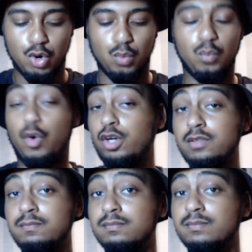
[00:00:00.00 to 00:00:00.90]

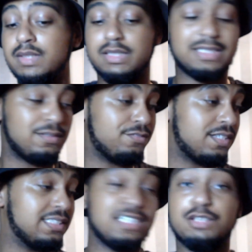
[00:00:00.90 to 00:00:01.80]
1, tower
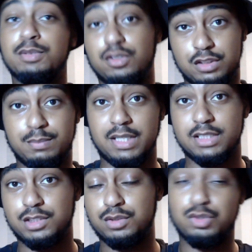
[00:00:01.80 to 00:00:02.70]
fan takes up a lot of
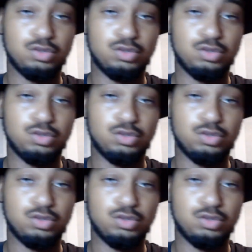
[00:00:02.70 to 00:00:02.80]
space.